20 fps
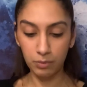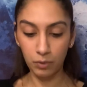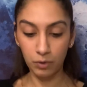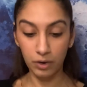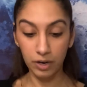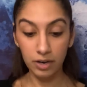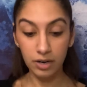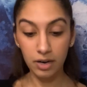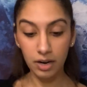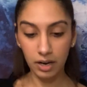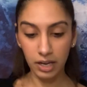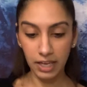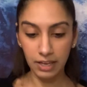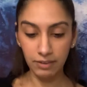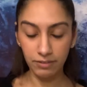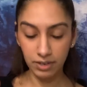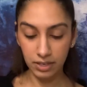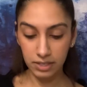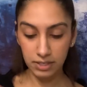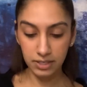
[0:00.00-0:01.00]
or
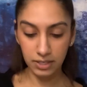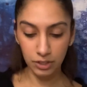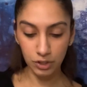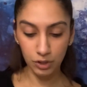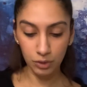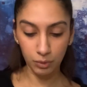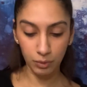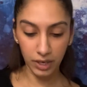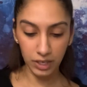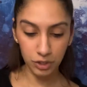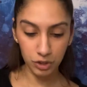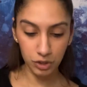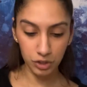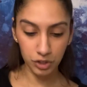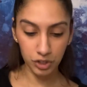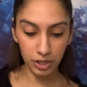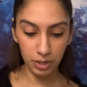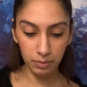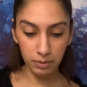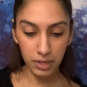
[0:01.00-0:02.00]
even a
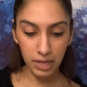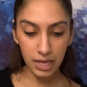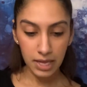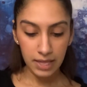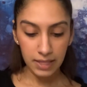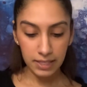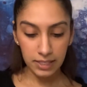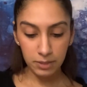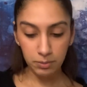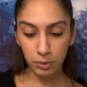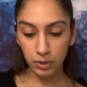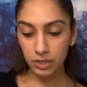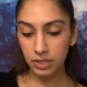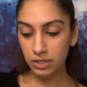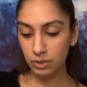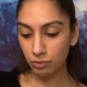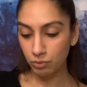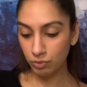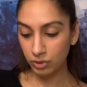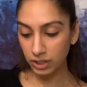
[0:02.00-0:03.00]
situationship, this
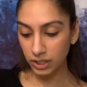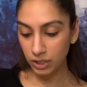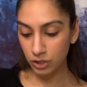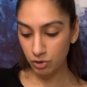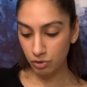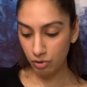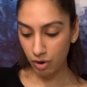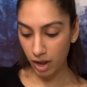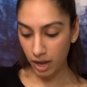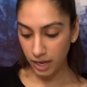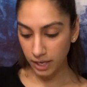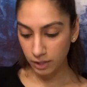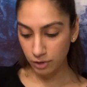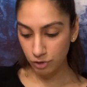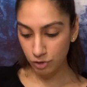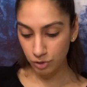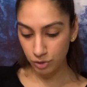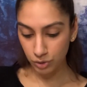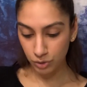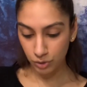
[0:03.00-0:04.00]
person really tried
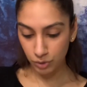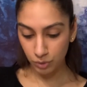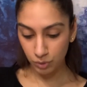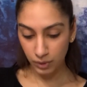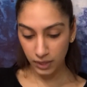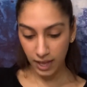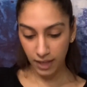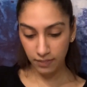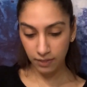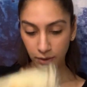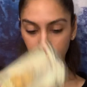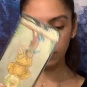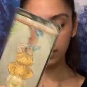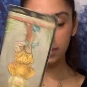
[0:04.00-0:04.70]
to, yeah, they were